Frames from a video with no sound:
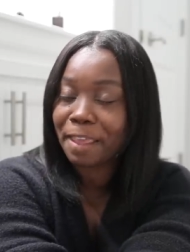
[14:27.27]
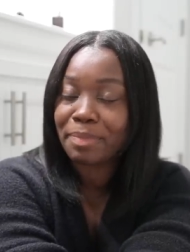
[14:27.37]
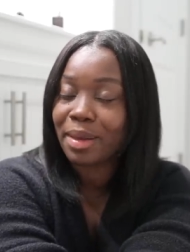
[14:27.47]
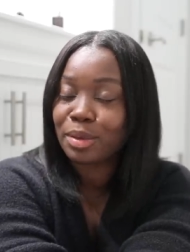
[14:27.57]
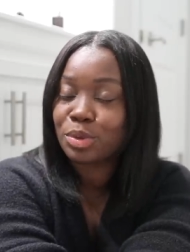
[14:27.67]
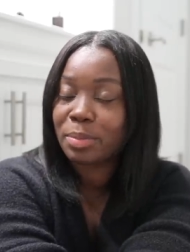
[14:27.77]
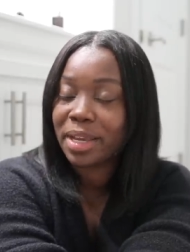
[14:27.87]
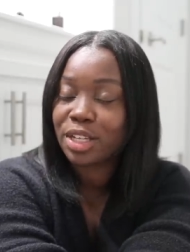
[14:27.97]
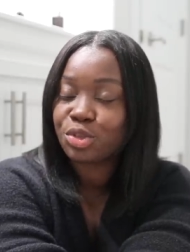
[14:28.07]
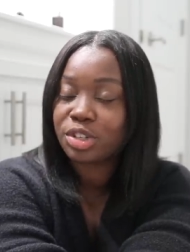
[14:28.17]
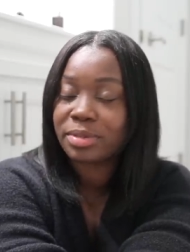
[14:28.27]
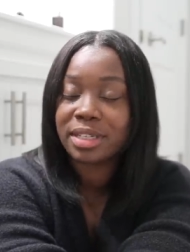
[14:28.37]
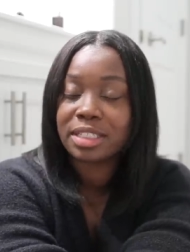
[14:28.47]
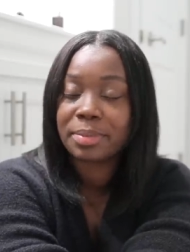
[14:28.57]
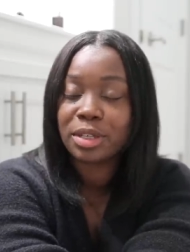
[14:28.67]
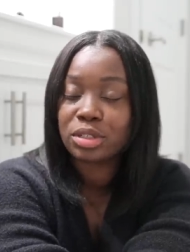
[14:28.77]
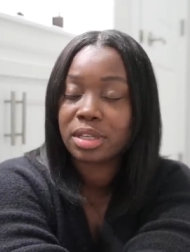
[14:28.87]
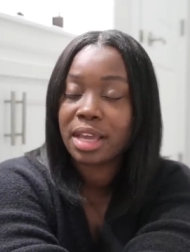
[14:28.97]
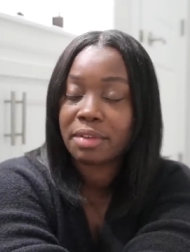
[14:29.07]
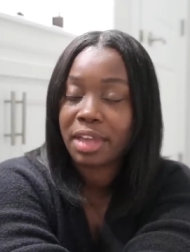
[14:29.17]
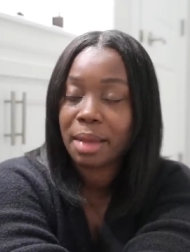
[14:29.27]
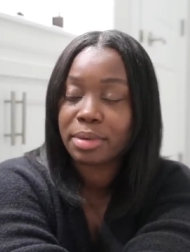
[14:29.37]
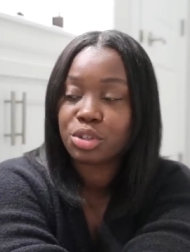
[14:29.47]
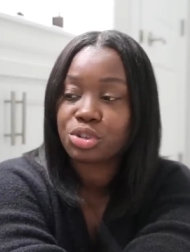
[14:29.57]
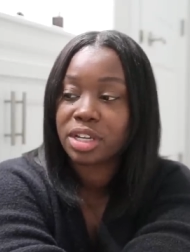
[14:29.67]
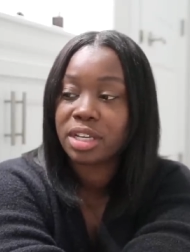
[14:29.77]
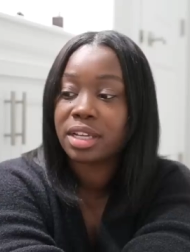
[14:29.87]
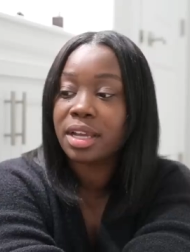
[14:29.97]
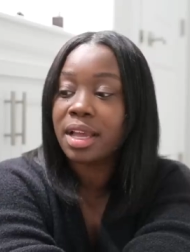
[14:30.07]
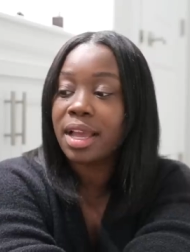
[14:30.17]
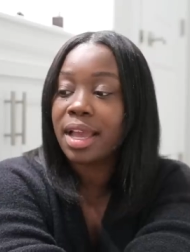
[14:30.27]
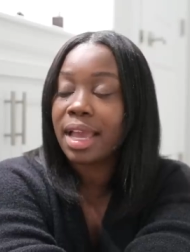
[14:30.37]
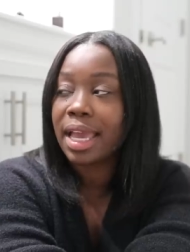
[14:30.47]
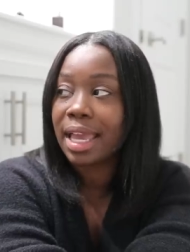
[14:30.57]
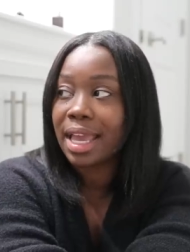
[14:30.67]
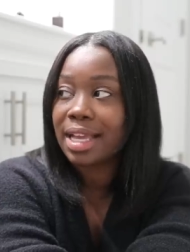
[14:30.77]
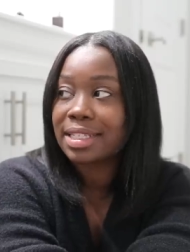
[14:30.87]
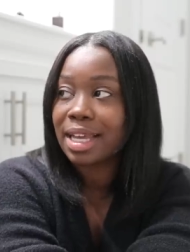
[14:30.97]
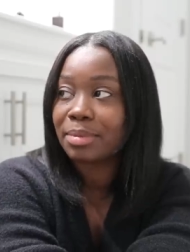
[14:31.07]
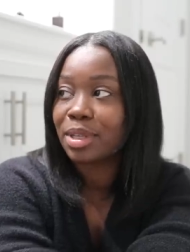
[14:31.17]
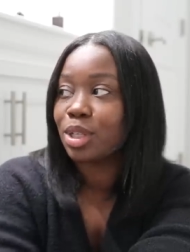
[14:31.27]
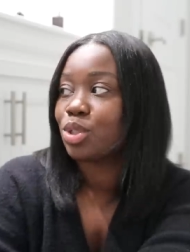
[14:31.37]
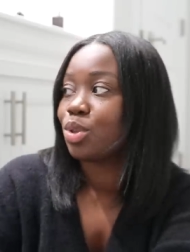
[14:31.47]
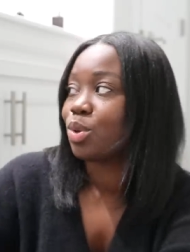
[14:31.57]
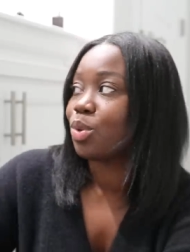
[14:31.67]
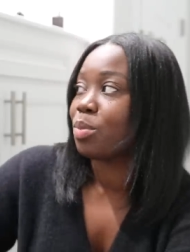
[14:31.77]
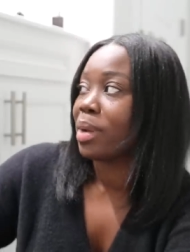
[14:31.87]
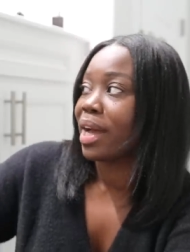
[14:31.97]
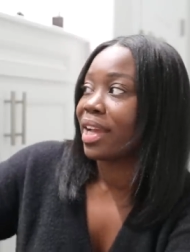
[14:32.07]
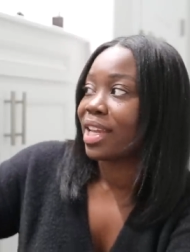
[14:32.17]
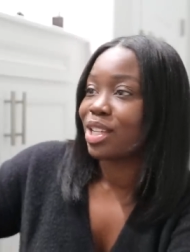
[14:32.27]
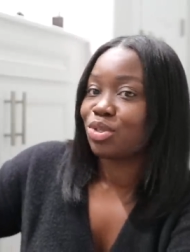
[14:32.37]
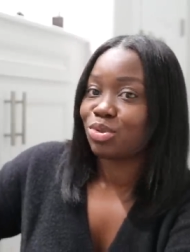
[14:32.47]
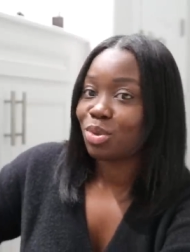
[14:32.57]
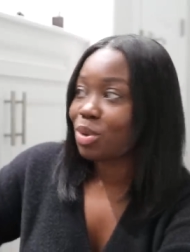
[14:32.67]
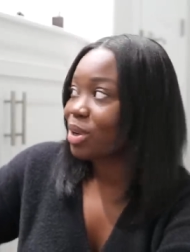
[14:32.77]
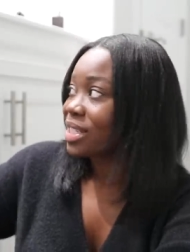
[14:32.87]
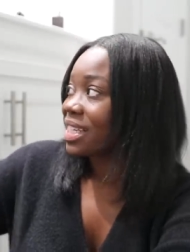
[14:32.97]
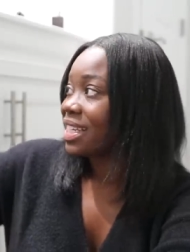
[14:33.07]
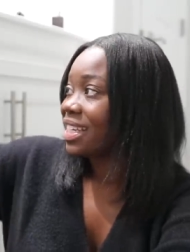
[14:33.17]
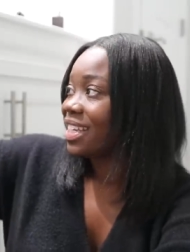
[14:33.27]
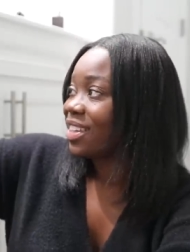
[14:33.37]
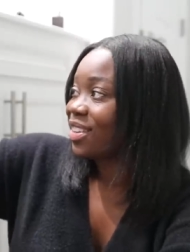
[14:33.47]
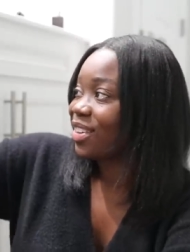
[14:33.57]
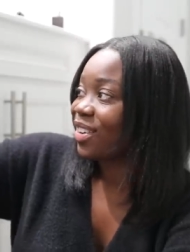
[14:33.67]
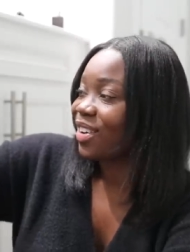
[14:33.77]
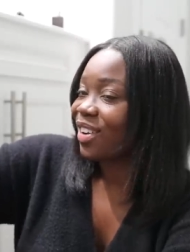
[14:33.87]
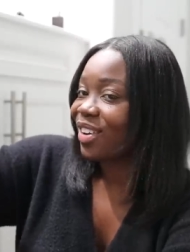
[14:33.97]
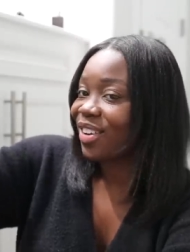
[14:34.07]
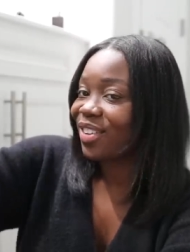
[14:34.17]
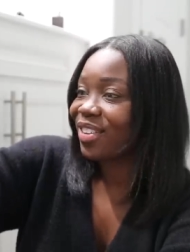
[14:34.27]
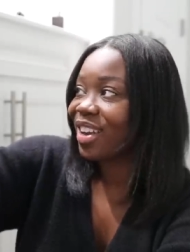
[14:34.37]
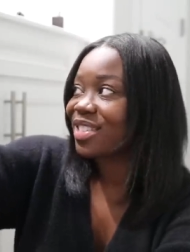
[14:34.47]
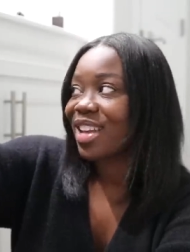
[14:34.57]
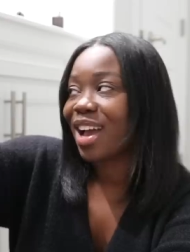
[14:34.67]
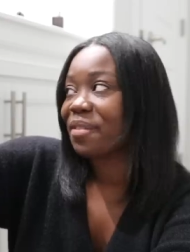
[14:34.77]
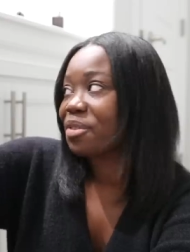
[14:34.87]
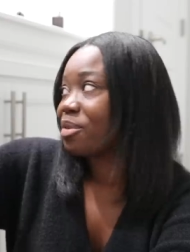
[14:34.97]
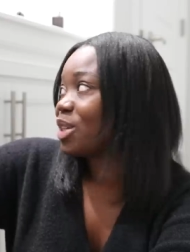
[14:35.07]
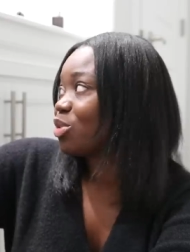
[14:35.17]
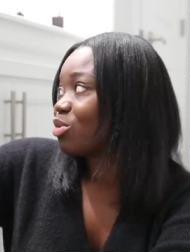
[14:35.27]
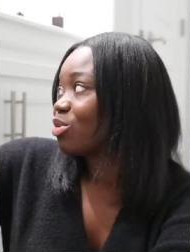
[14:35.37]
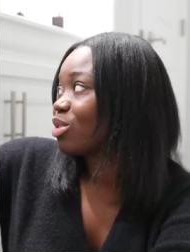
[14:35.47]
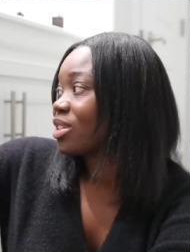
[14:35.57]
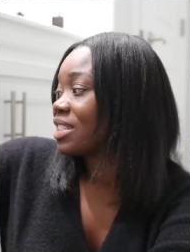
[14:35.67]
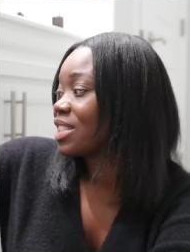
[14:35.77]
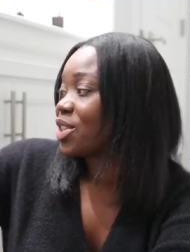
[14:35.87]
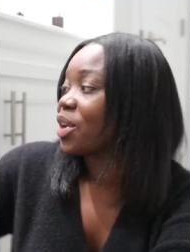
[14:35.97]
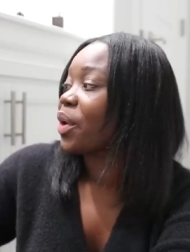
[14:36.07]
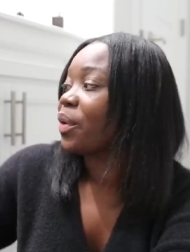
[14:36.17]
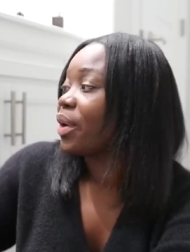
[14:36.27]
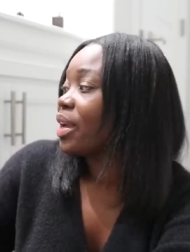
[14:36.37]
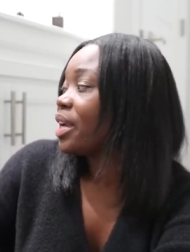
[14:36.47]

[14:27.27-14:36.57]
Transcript: i'm not going to do the pantry because the pantry's going to have cabinetry and i'm going to do my drawers in here you guys i have three drawers you know